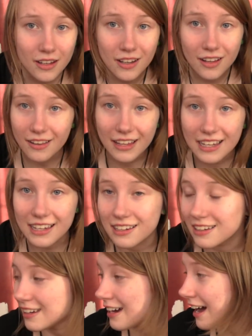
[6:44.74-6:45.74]

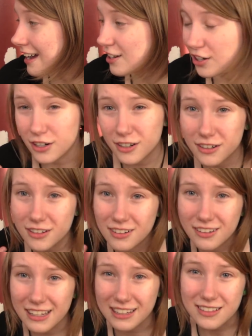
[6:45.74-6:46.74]
Like, I heard,
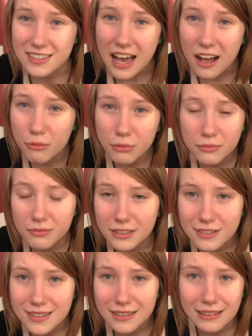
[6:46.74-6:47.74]
like, his album
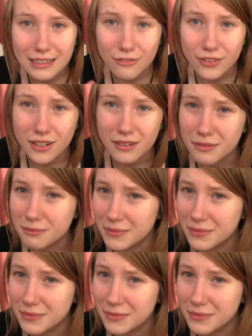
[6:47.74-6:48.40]
recently from,